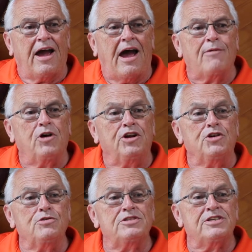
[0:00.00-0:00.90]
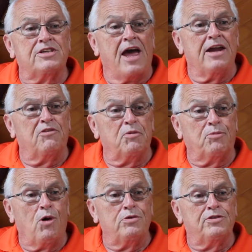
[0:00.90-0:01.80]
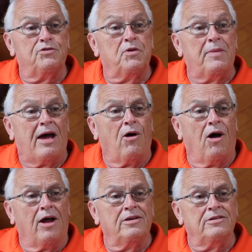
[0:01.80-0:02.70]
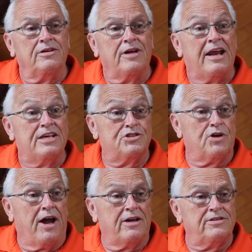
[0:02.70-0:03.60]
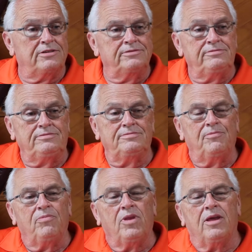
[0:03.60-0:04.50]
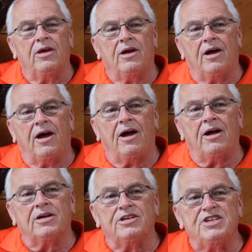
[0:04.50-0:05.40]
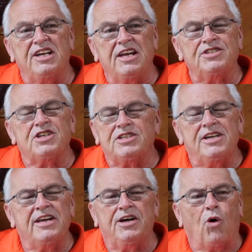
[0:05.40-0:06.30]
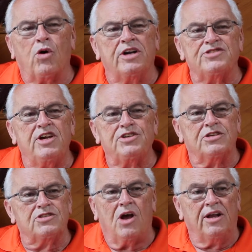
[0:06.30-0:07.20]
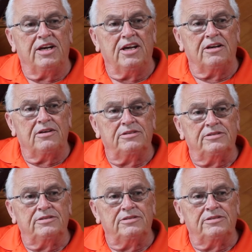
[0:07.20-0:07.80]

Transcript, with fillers: I'm going to use this kind of approach from now on at his tracks. Because it just needed organization, that's all it needed.